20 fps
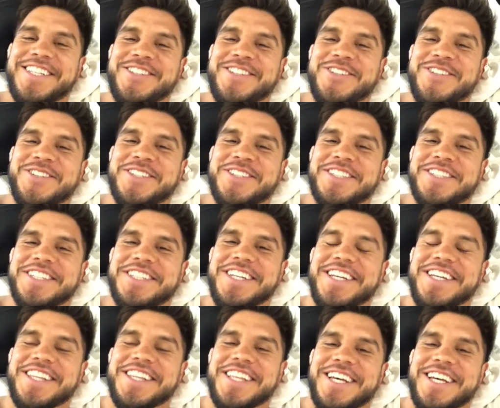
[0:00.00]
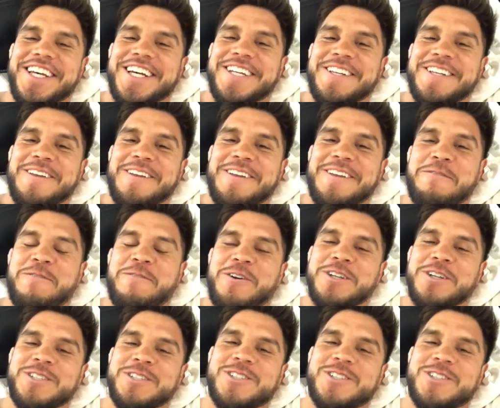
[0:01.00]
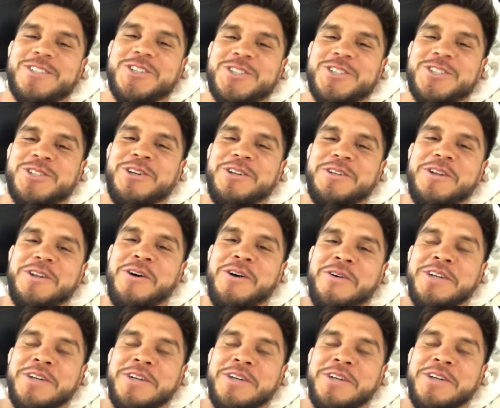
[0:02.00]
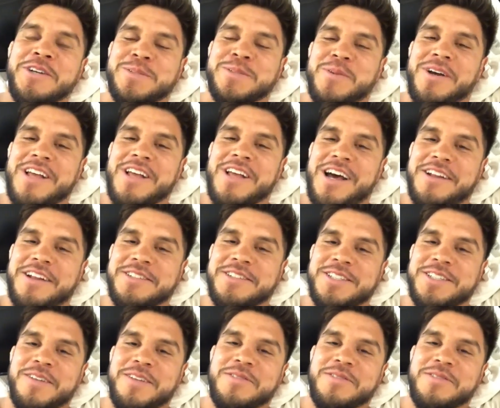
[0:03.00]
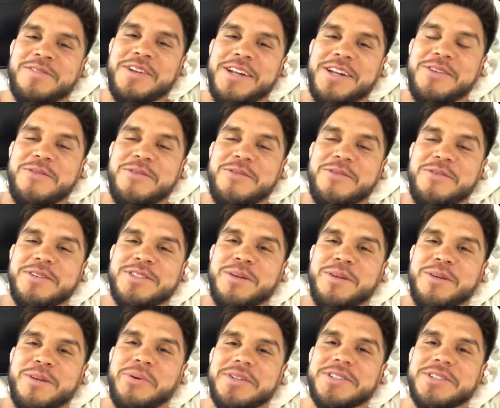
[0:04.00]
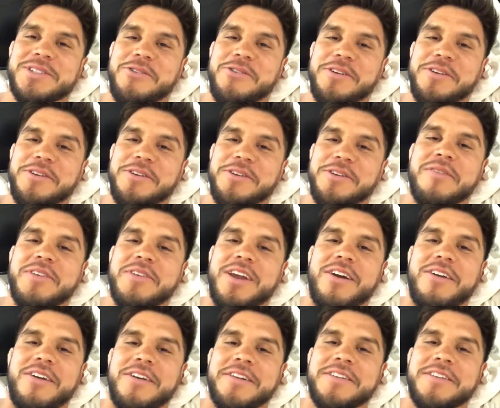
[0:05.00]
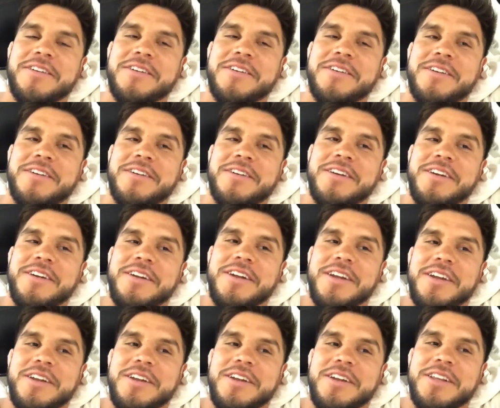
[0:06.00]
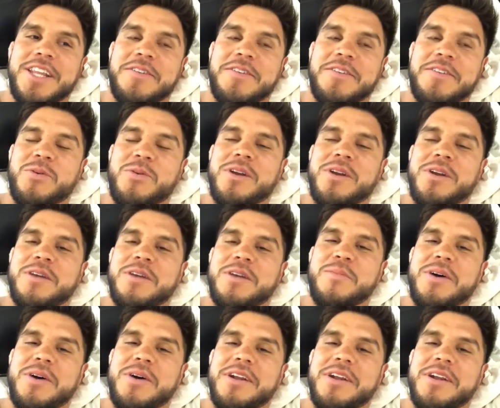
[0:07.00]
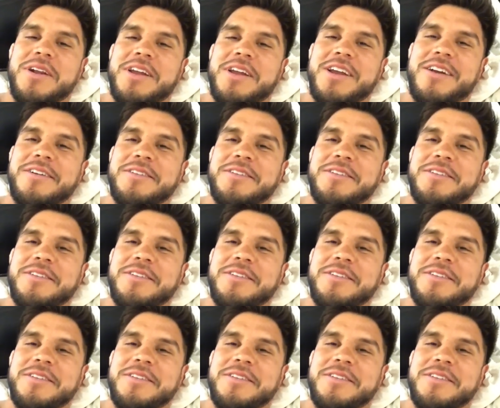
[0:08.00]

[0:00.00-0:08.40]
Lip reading: see the first? Just so you know, Ishmael, a lot of stuff that I do, it's a persona, man. They say don't come out of character. Never want to come out of character, but